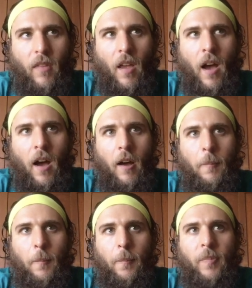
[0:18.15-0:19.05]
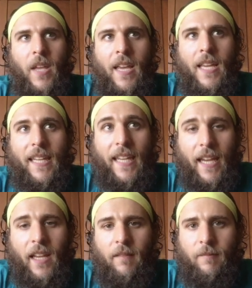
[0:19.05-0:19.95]

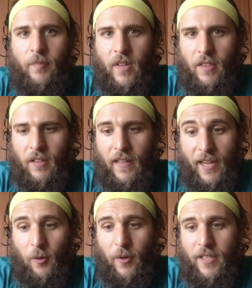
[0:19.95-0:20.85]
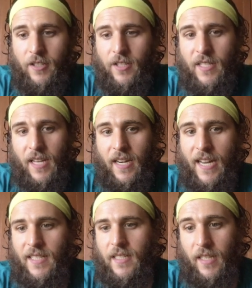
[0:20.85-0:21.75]
Git, the language, is
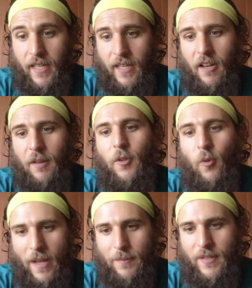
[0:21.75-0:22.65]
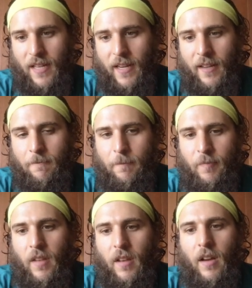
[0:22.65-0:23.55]
connected to GitHub, the website,
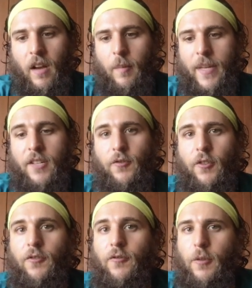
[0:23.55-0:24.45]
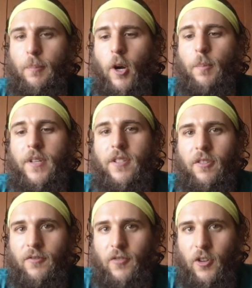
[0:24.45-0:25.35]
and it's for the purpose
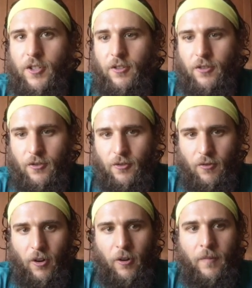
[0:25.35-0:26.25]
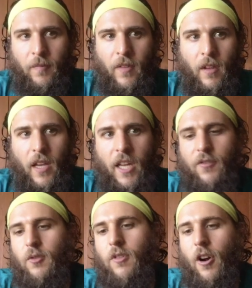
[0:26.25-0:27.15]
of version control. And if
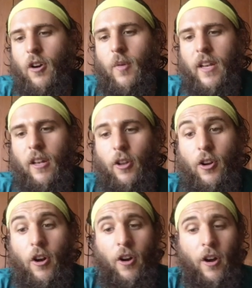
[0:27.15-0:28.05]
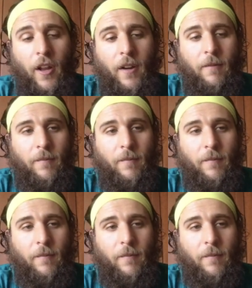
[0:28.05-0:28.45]
you go and look on